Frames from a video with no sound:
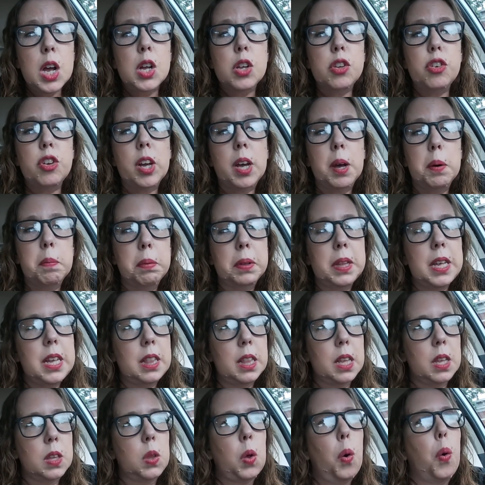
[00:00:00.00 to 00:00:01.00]
to complete
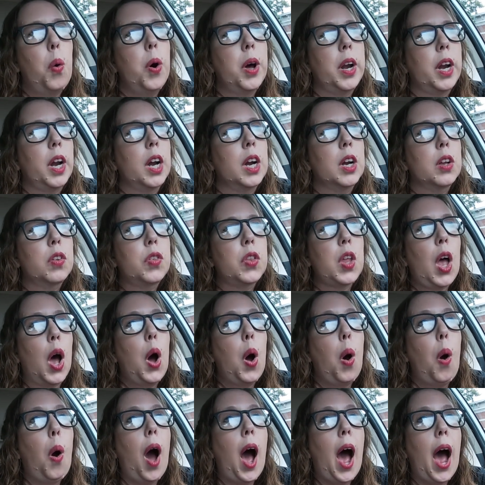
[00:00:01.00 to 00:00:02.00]
this order. So
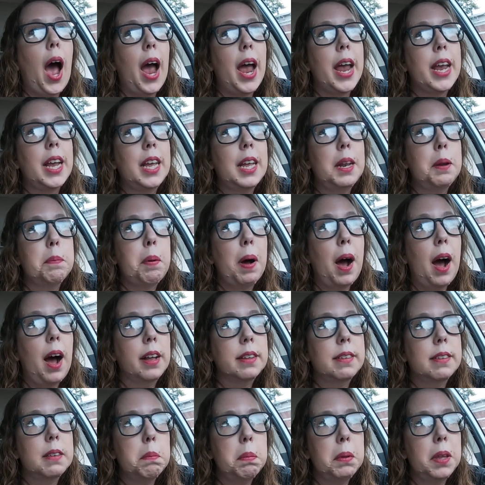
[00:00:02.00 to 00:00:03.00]
I can
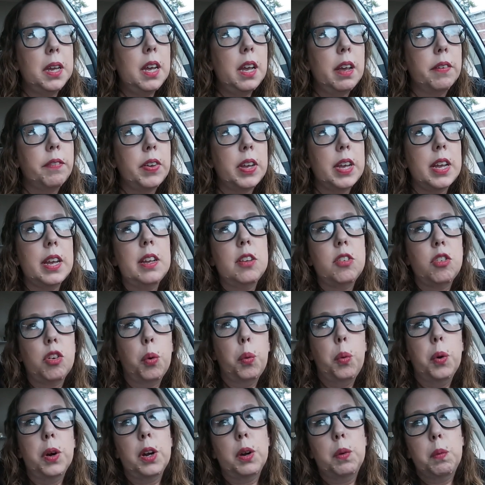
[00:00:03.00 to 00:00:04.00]
possibly, if each
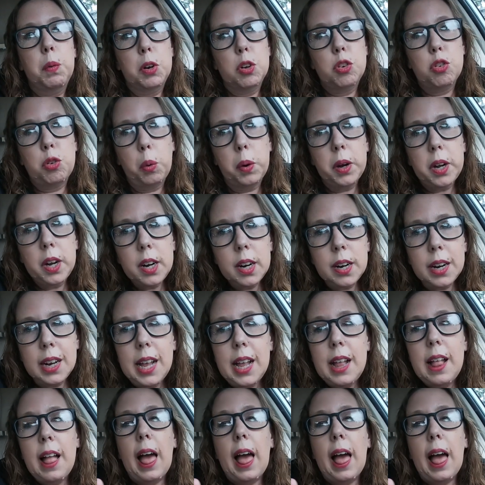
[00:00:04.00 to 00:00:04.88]
order was shorter,